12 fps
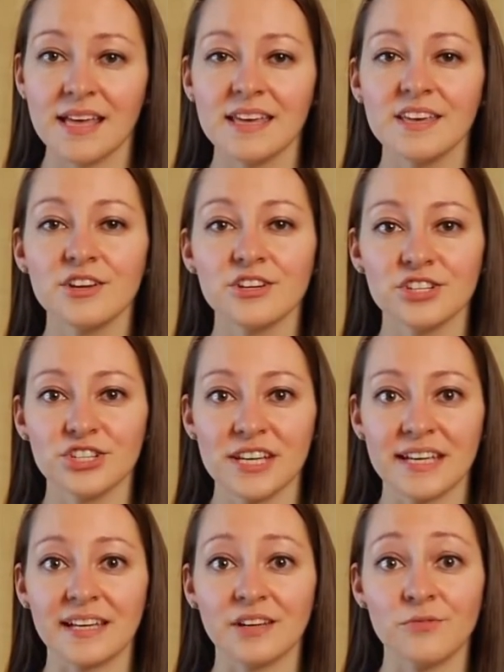He or
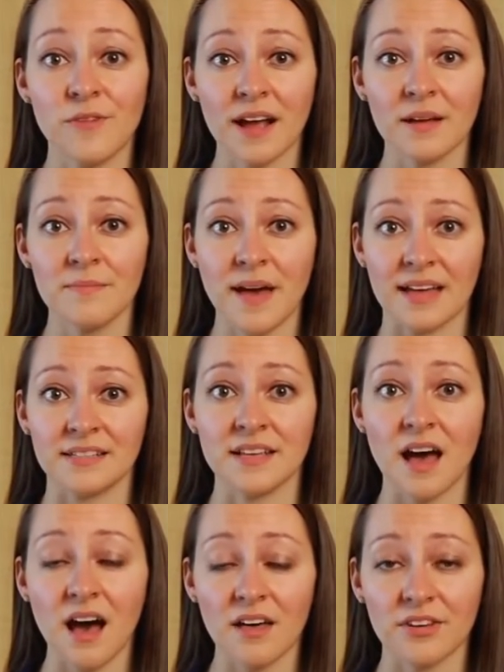she can
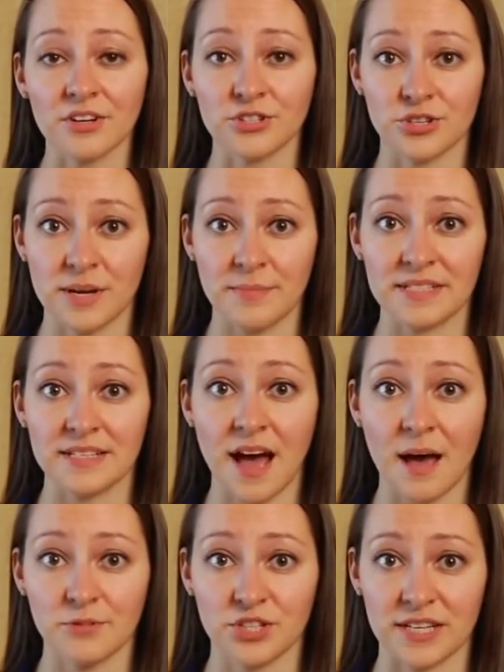recommend other treatment
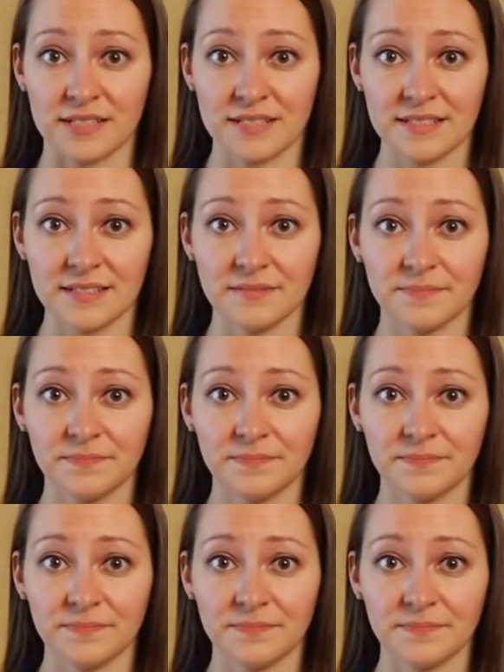options.